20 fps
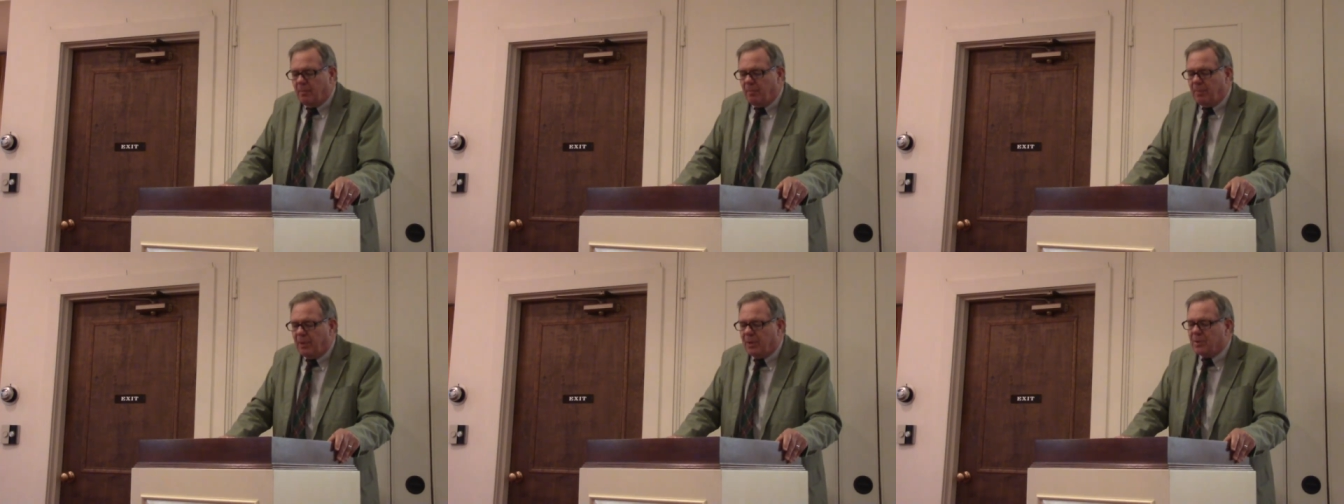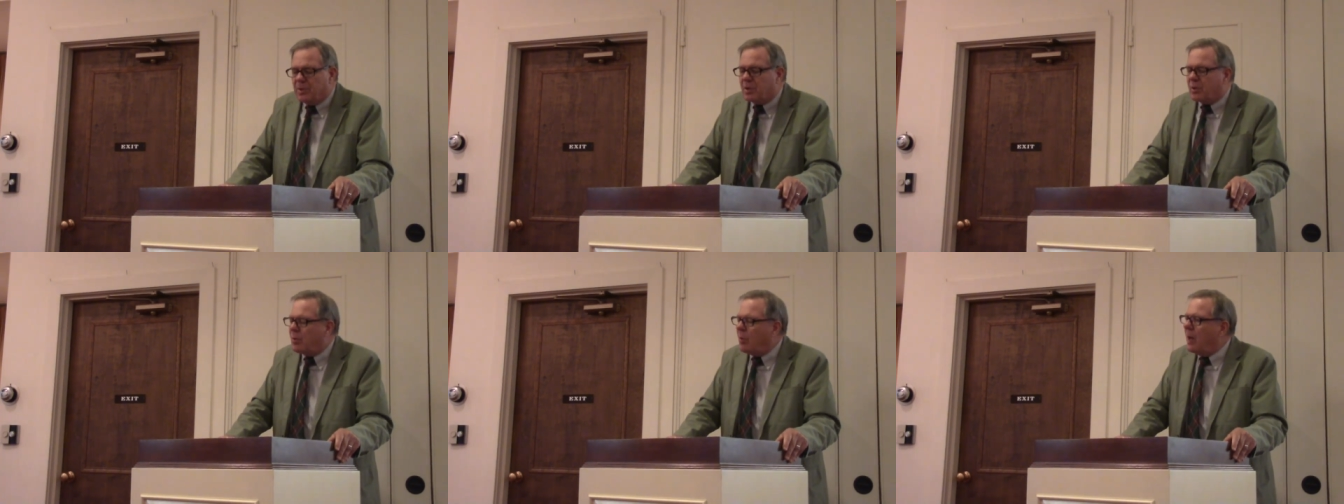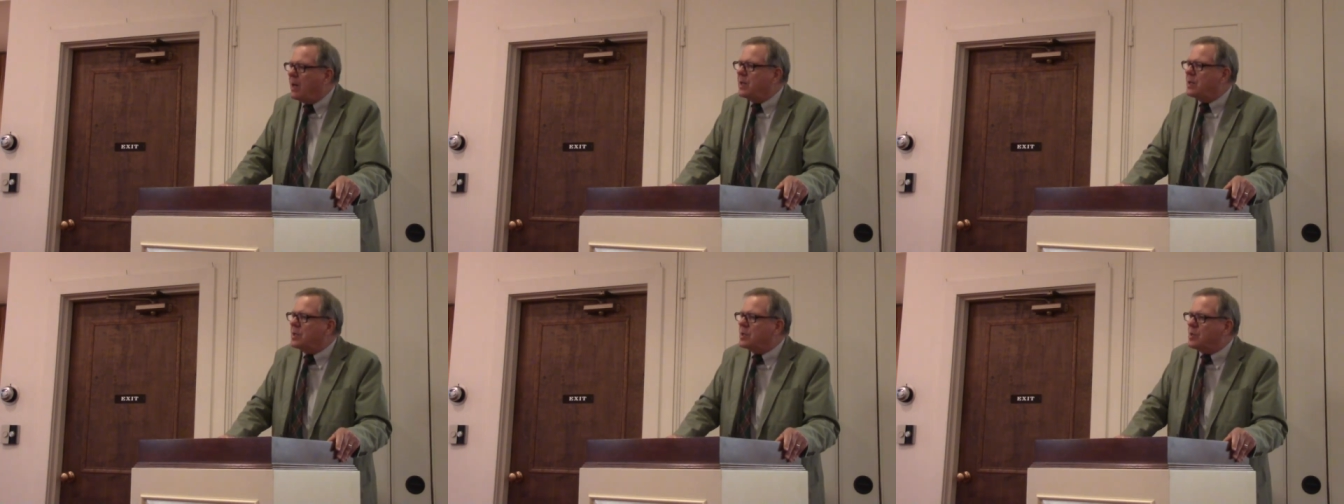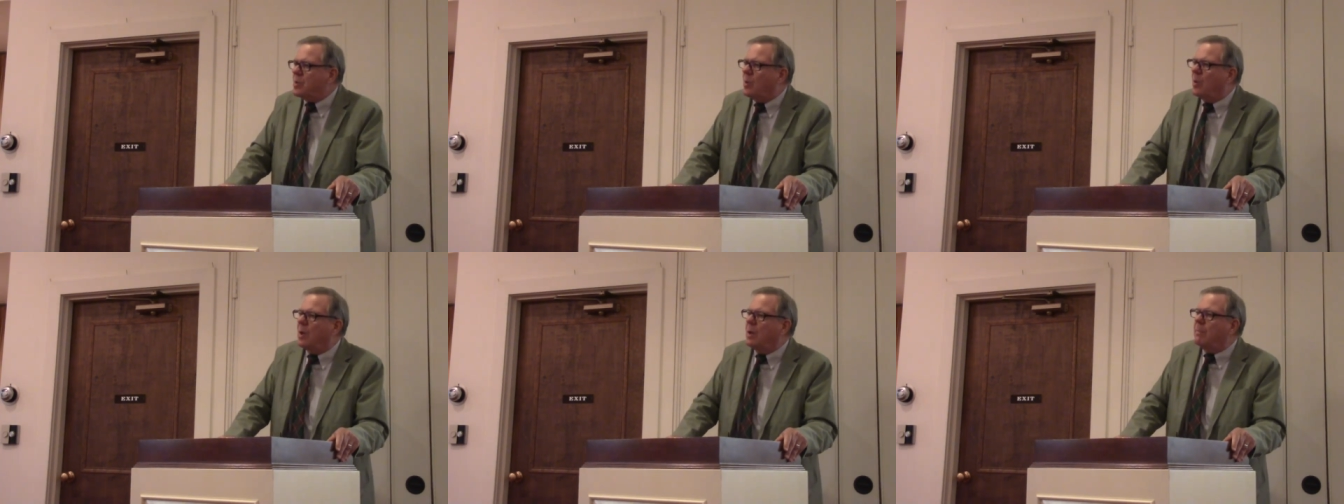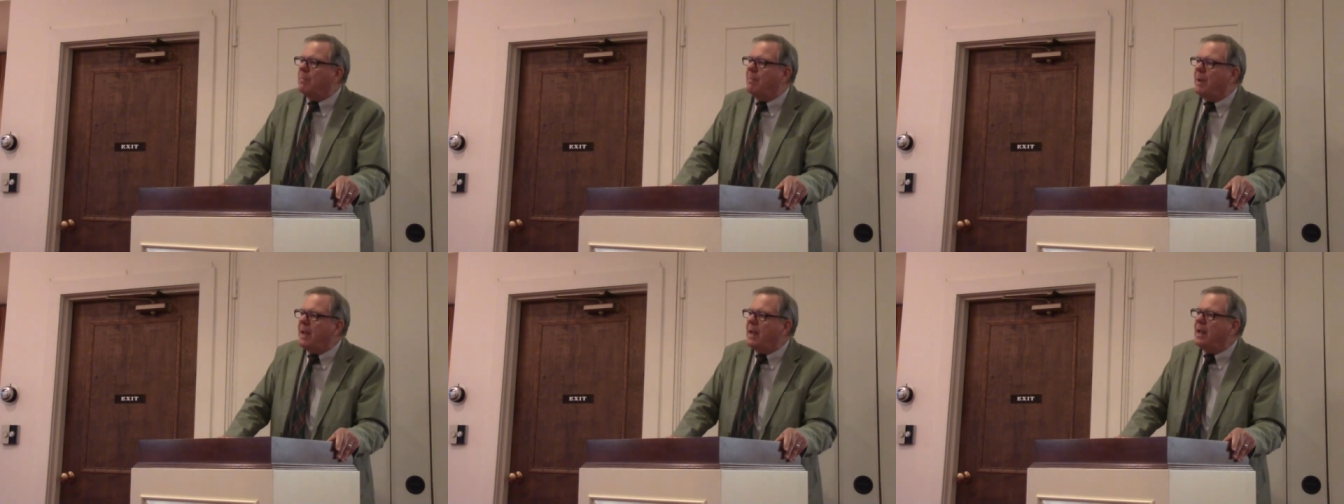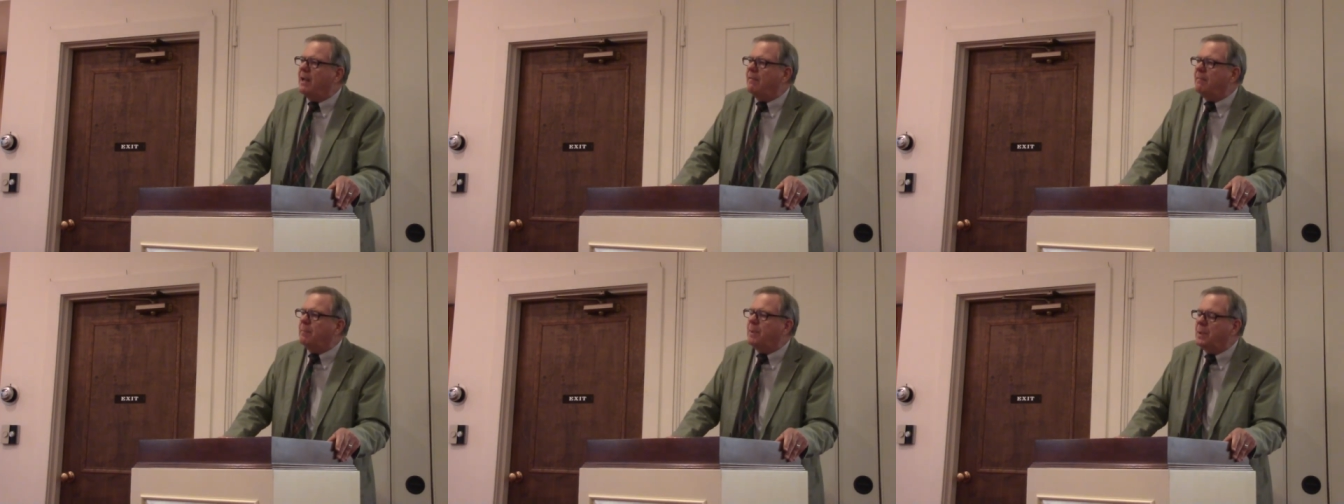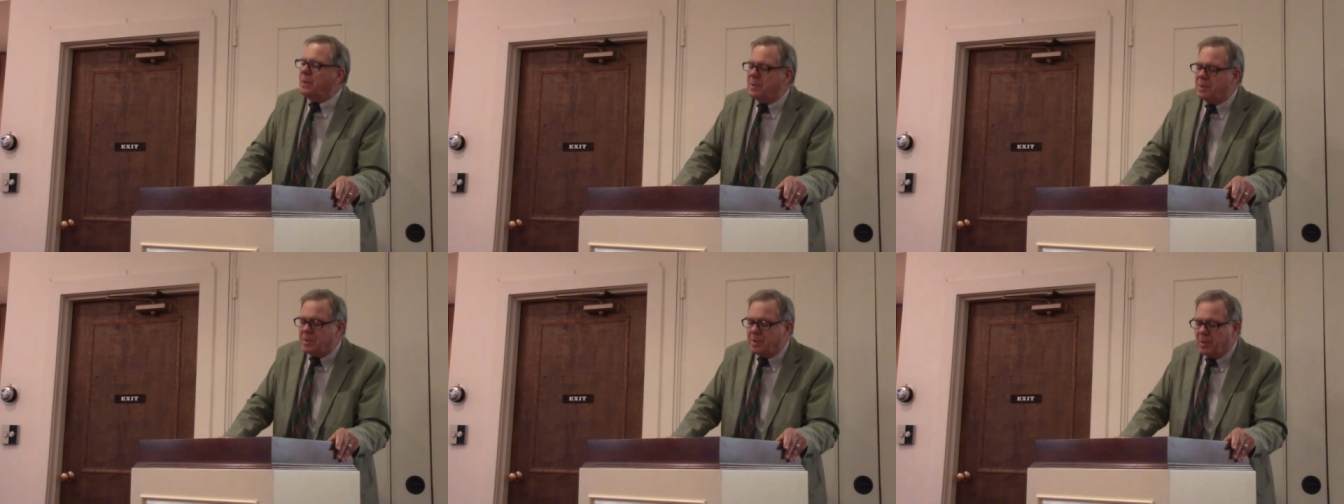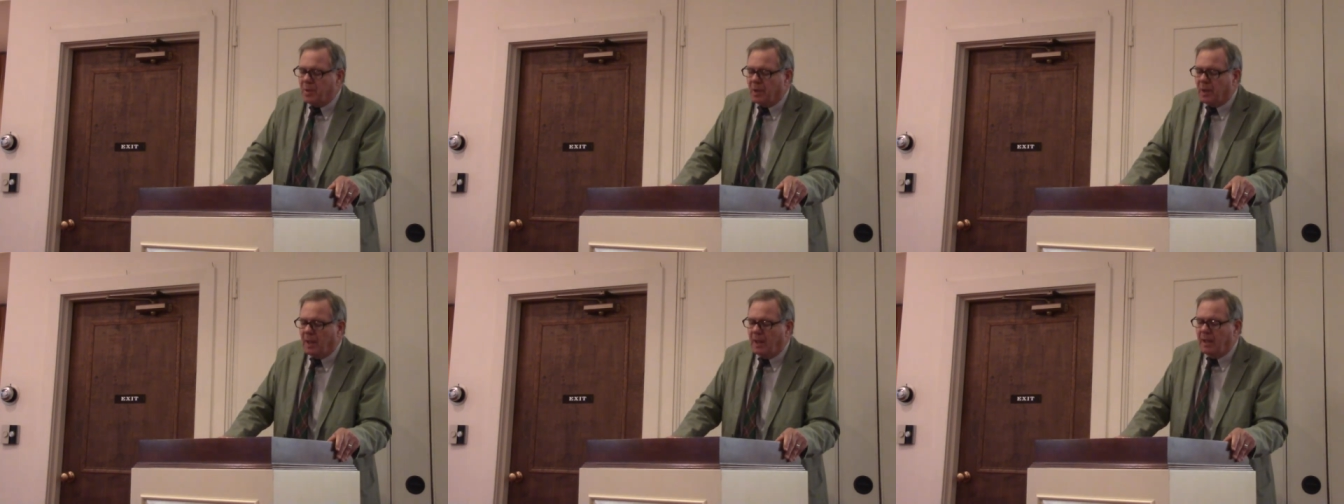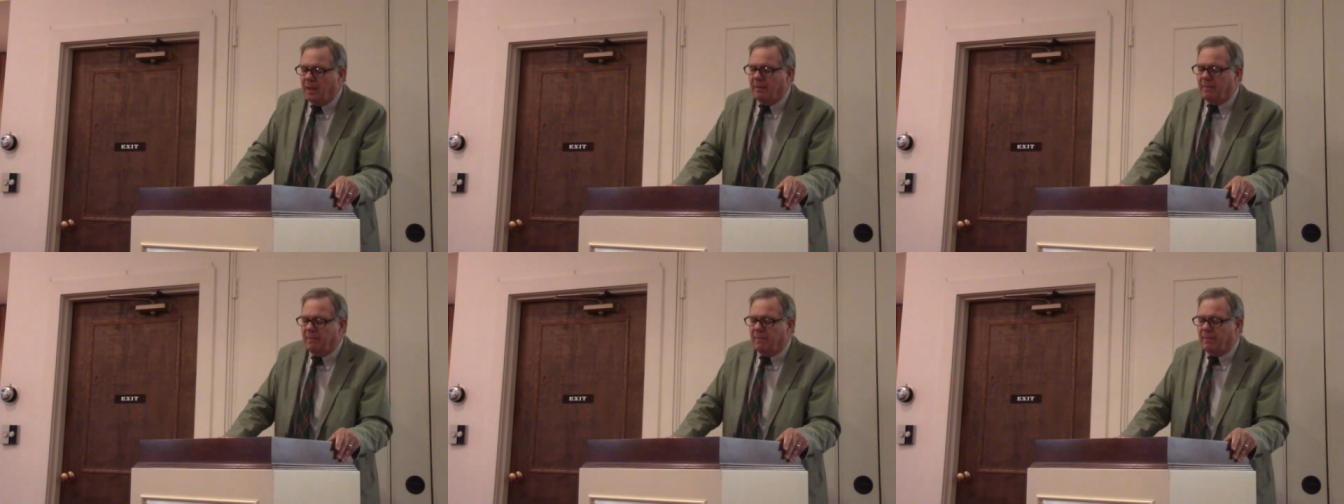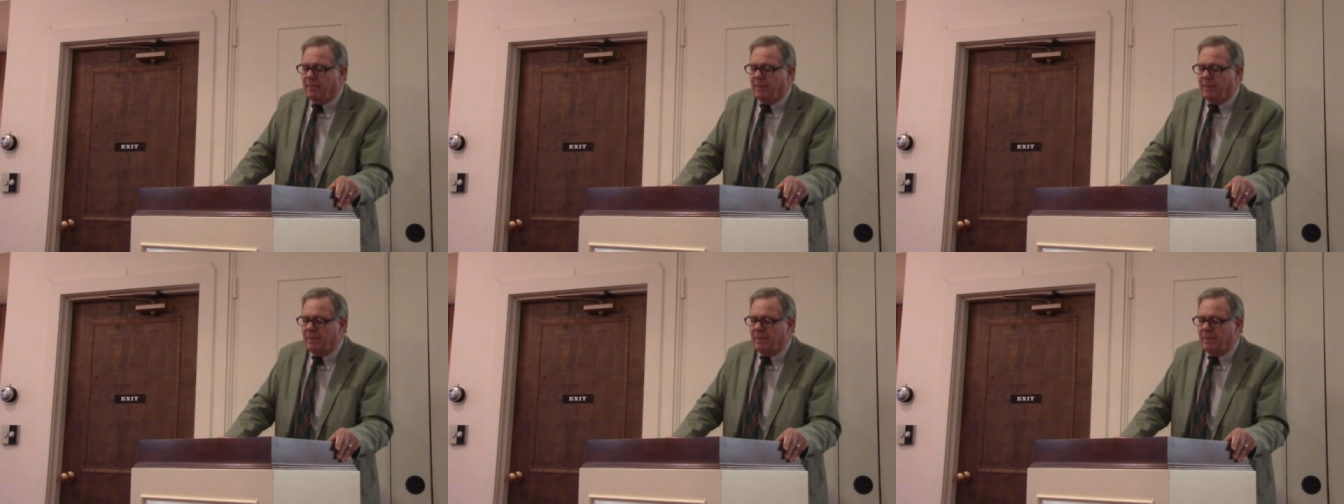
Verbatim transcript: because Christ's sword may have pierced your life.